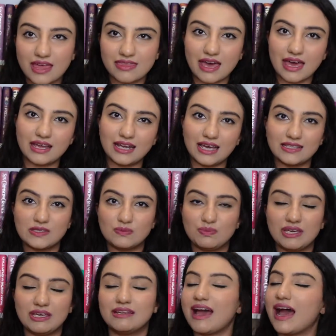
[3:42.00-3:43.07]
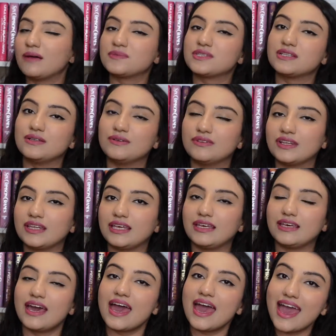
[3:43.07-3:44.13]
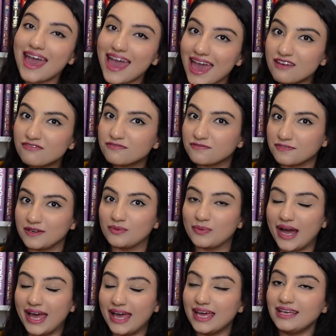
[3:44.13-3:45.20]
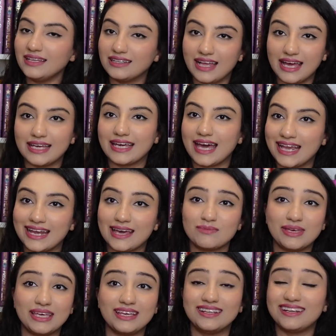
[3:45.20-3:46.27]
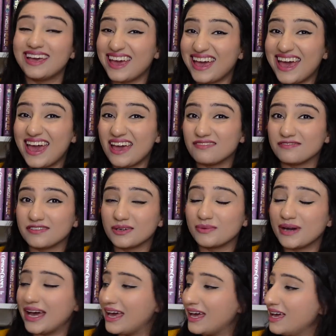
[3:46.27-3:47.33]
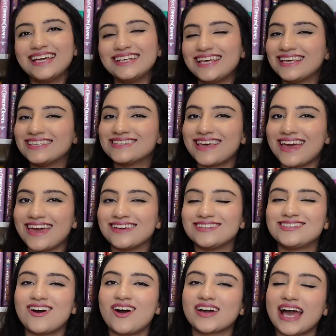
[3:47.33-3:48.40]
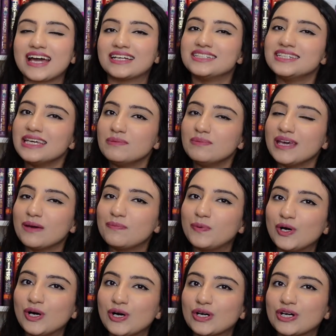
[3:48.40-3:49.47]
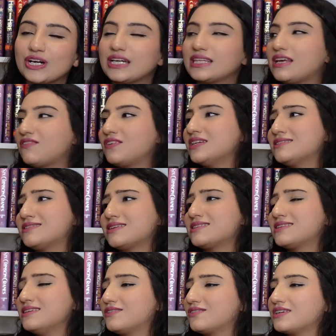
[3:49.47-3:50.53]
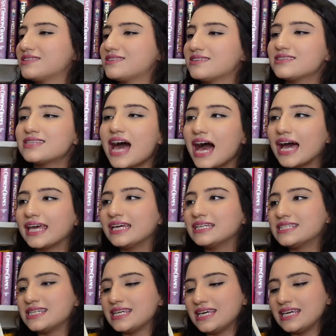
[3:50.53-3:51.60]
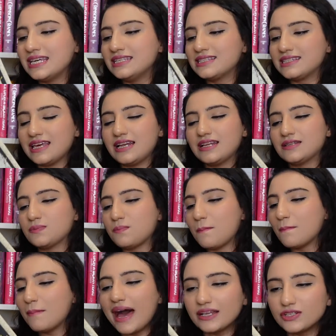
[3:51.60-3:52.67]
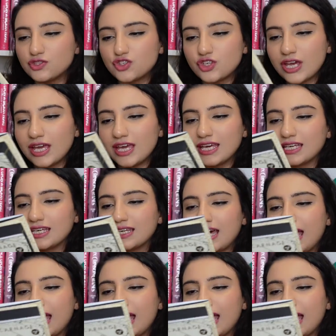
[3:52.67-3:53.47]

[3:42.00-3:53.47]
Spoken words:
that has been absolutely everywhere, like, and I mean everywhere. It is a dark academia book. There is secret societies and magic